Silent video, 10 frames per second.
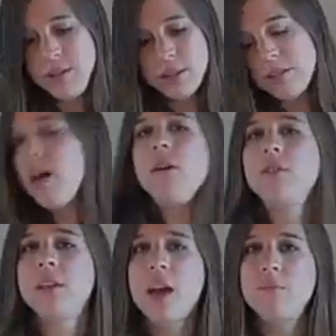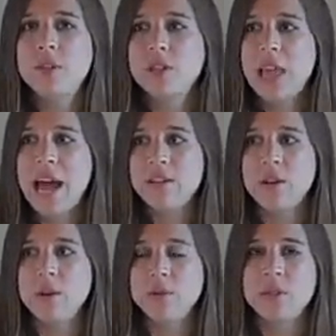does not really have much
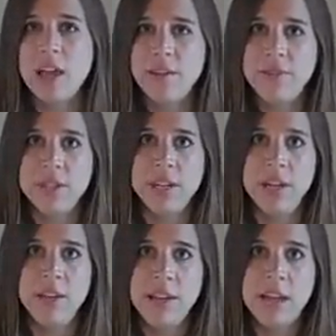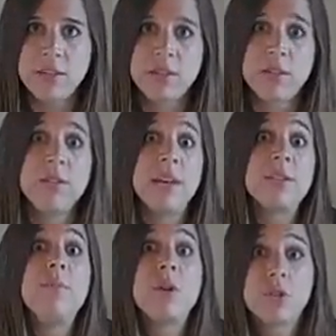lactose left in it, and
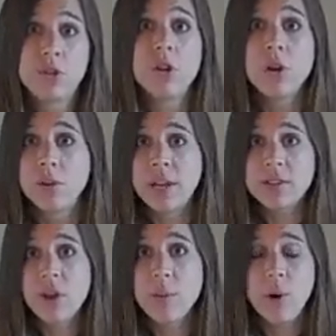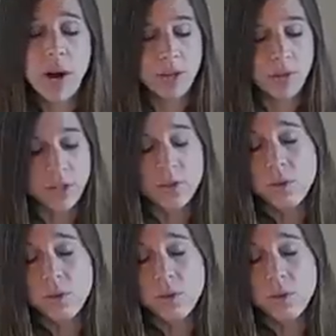that's milk sugar, that's carbohydrate.